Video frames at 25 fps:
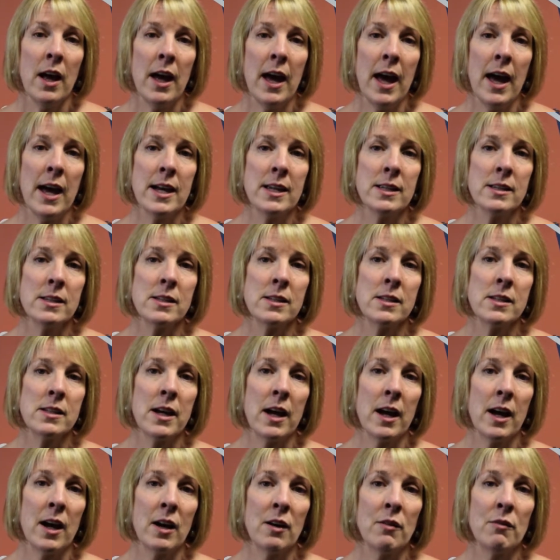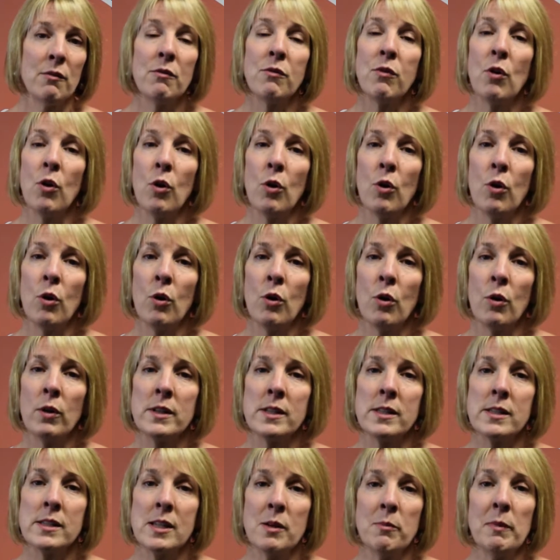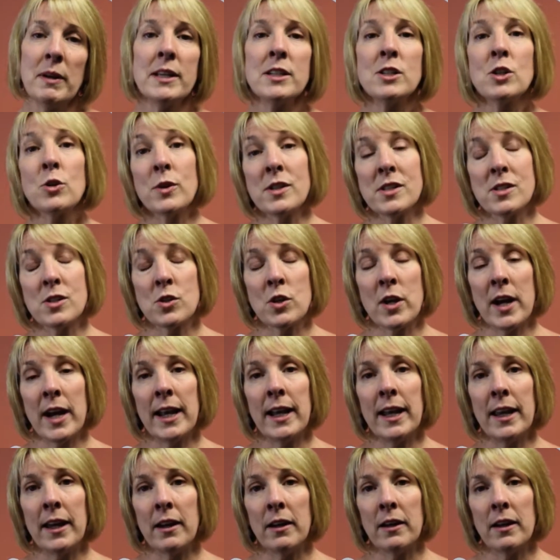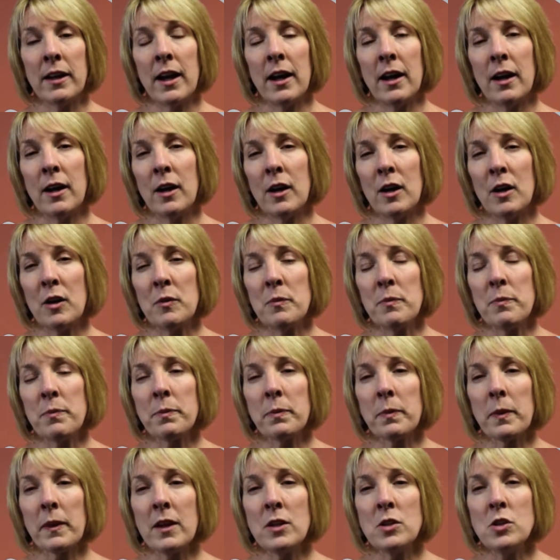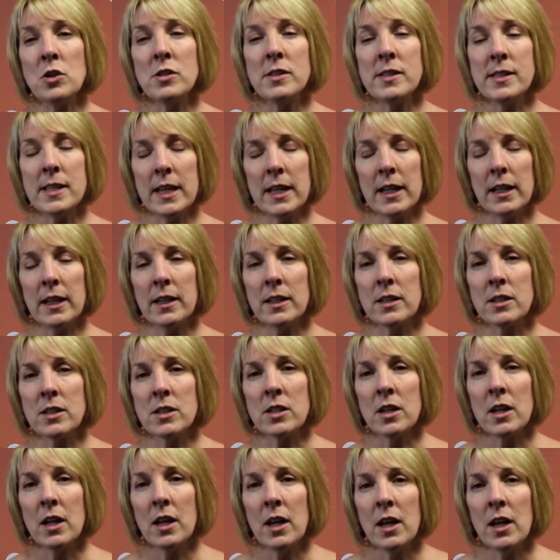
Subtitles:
As for similar to Australia, New Zealand